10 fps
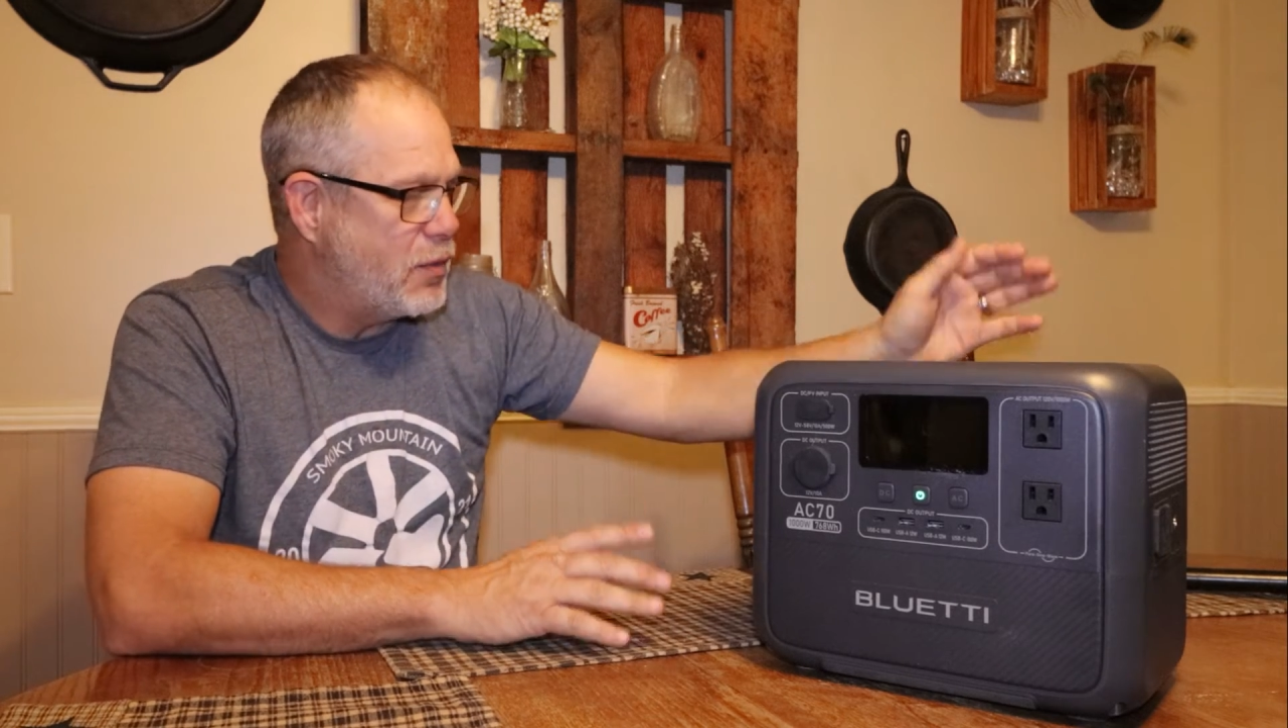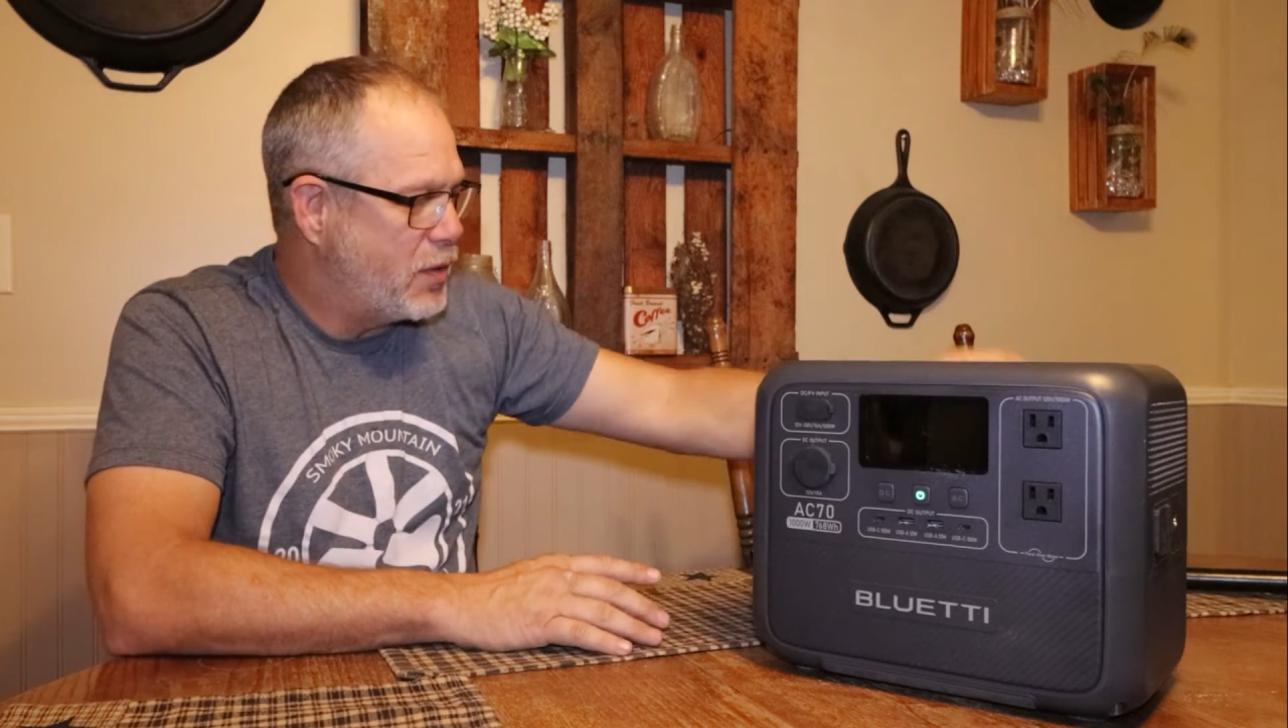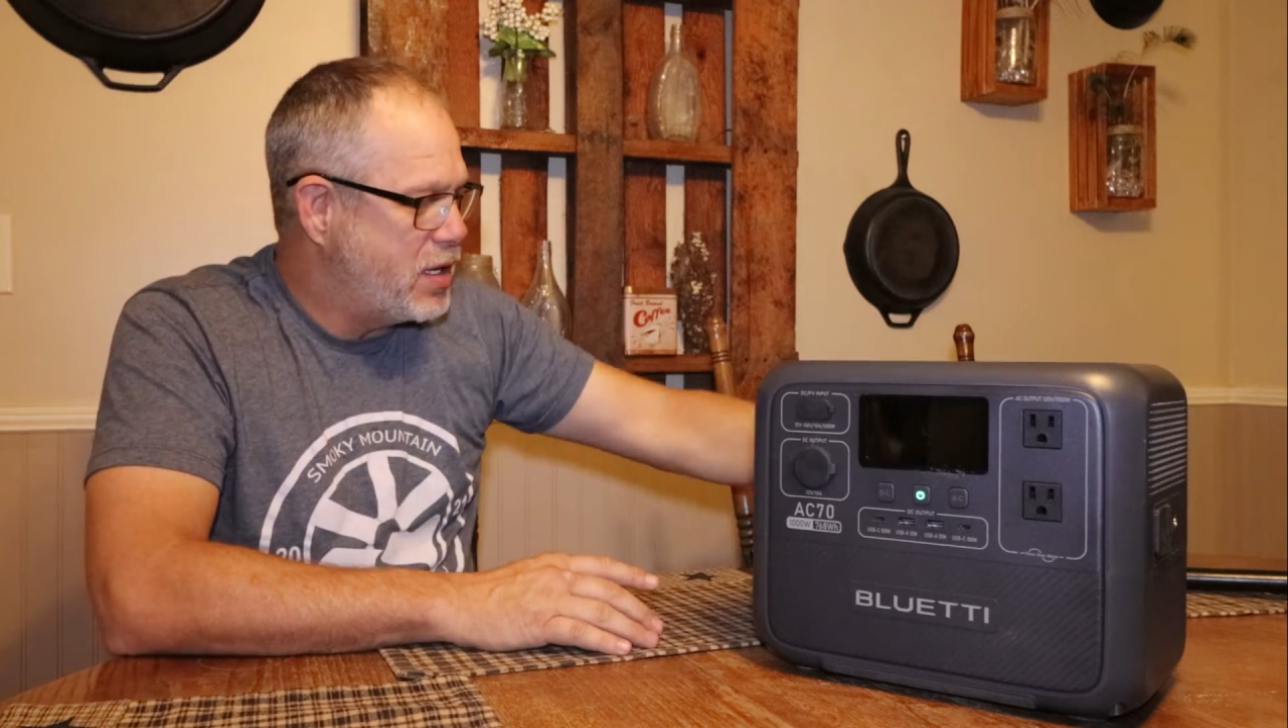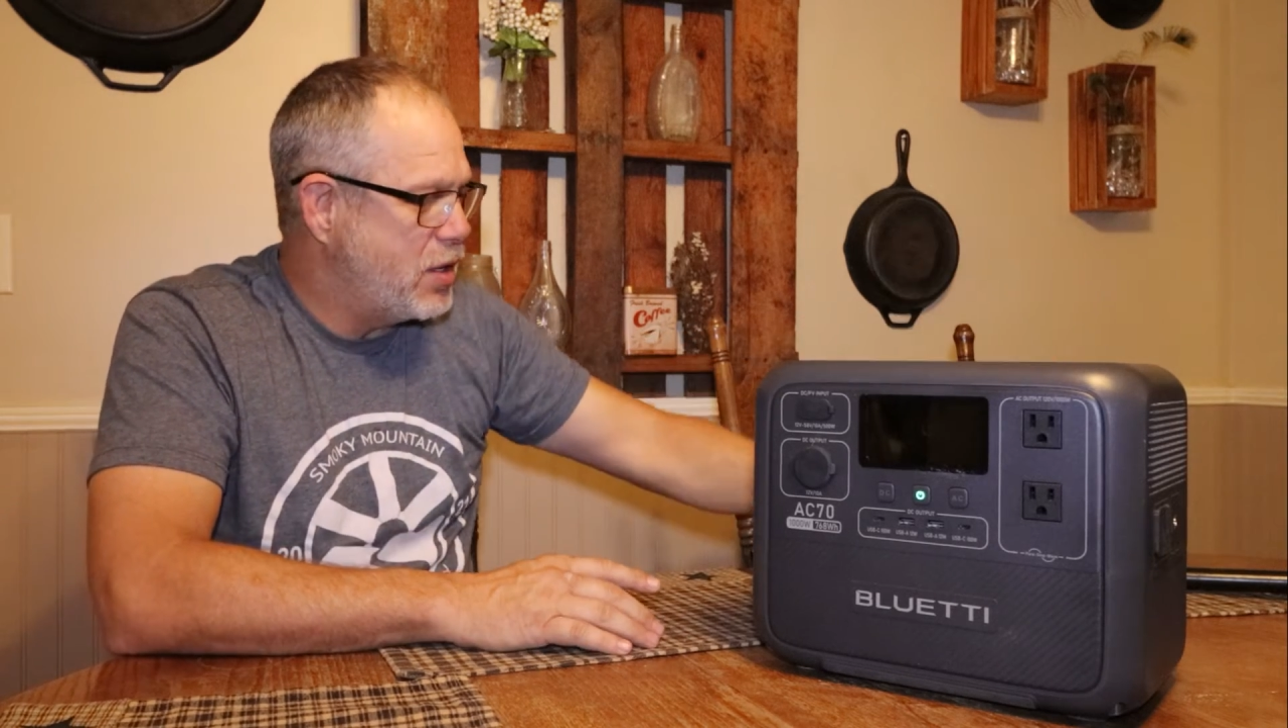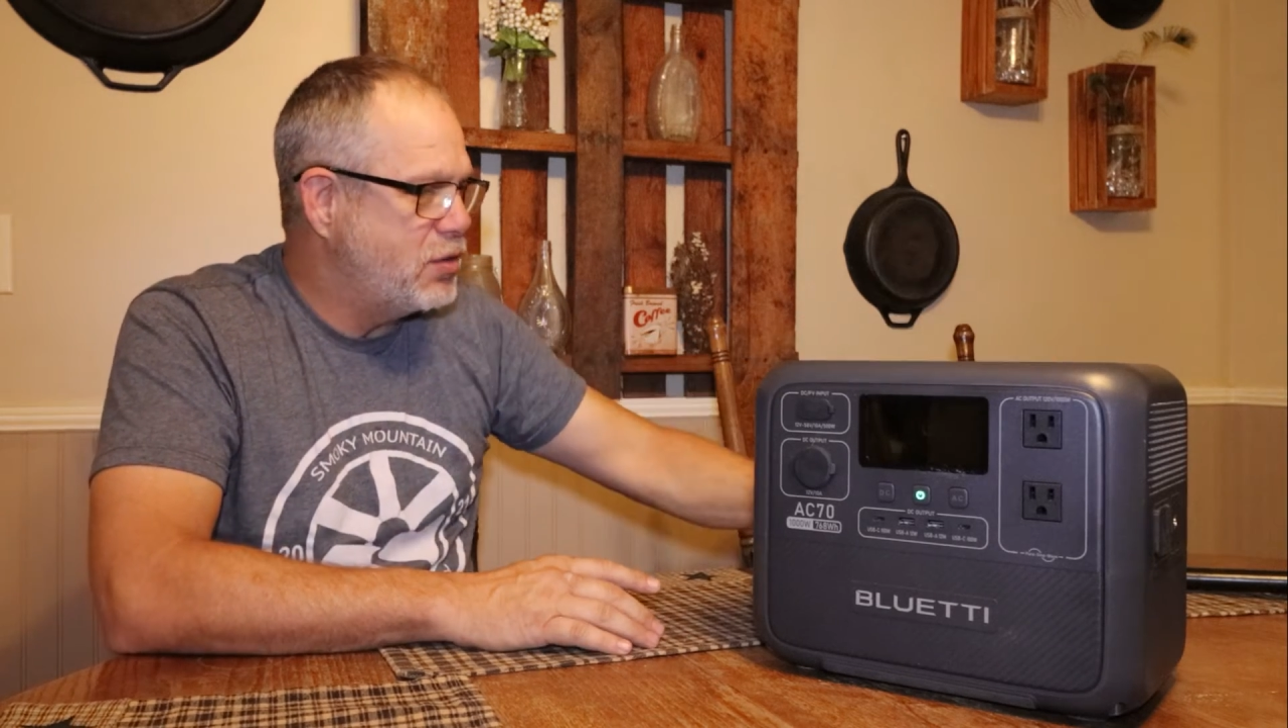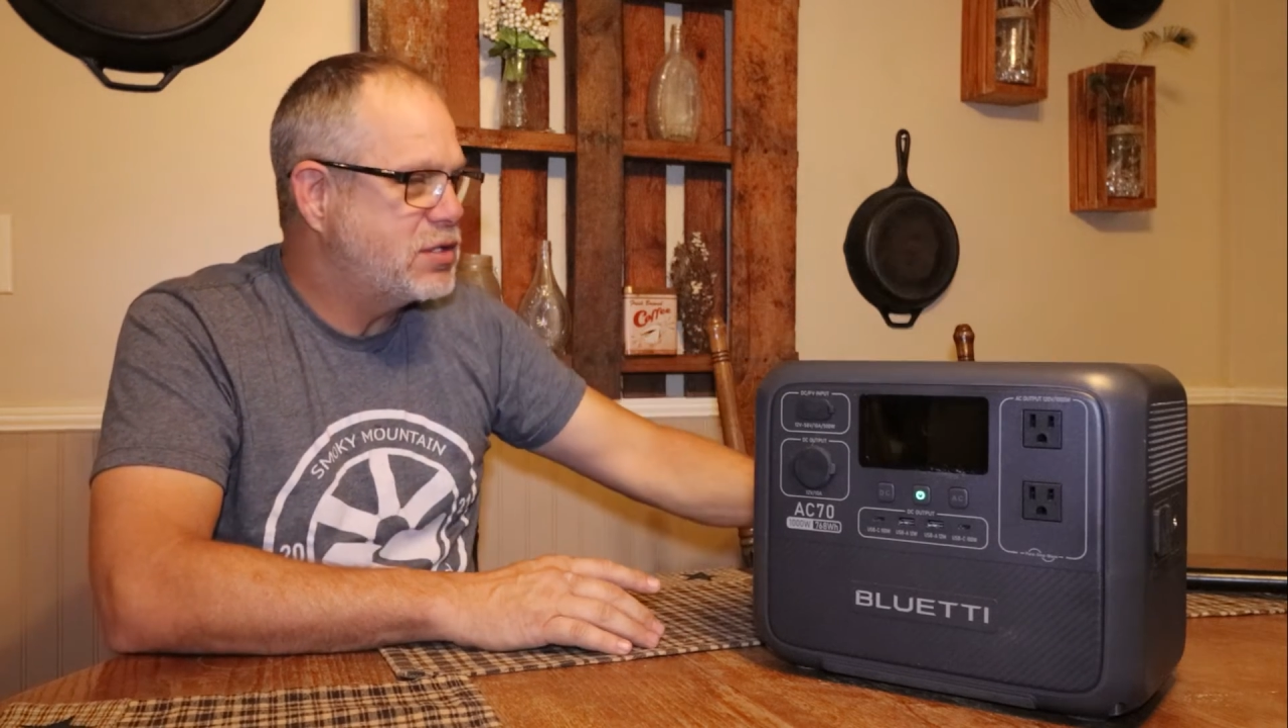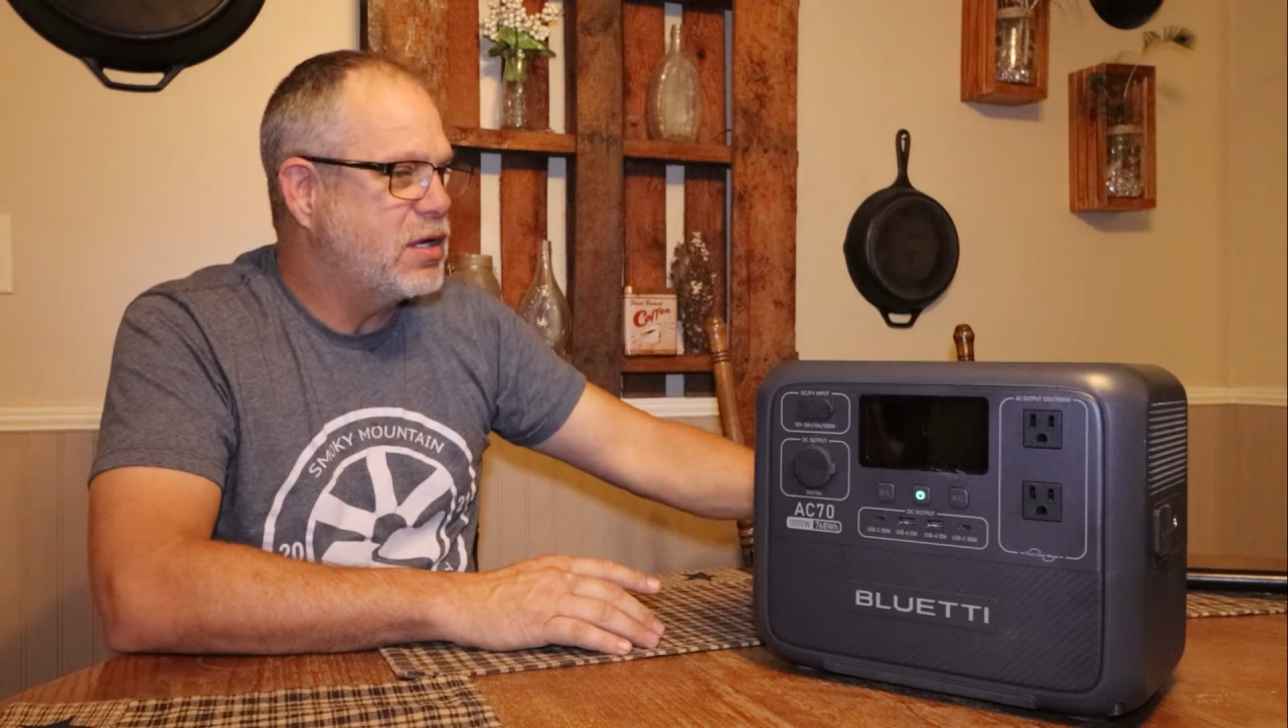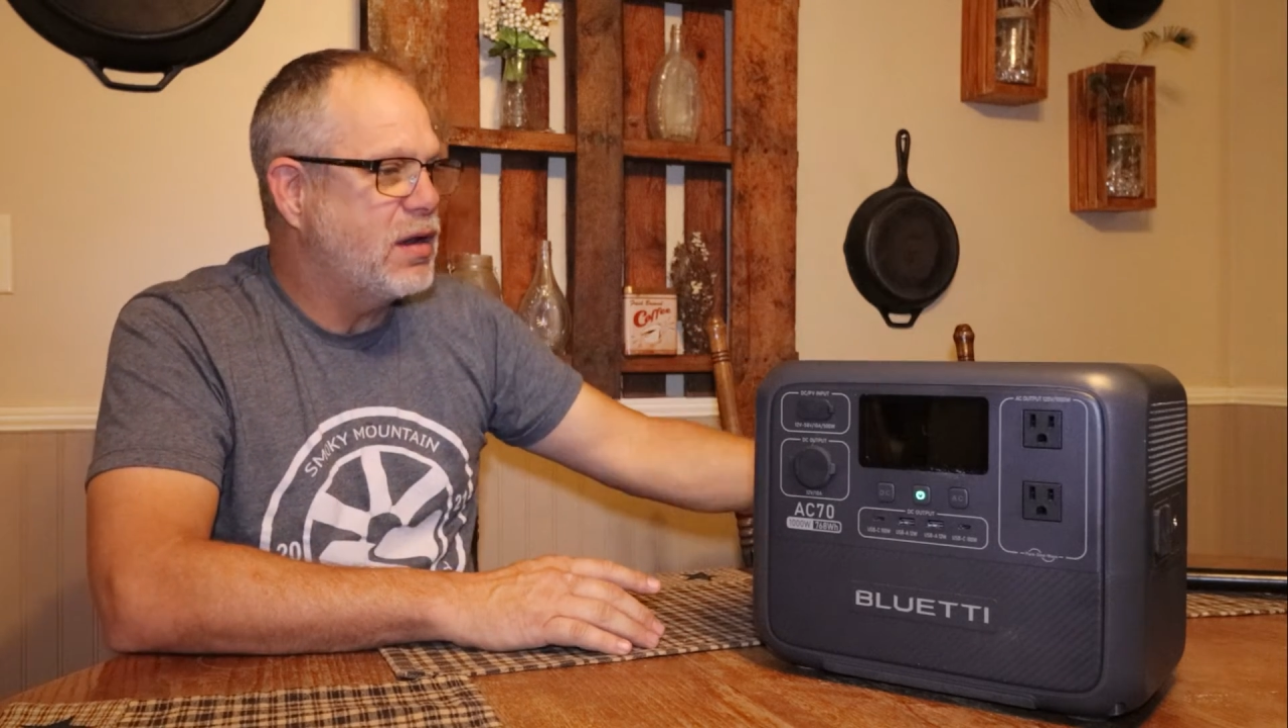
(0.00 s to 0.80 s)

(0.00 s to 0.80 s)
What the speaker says: we used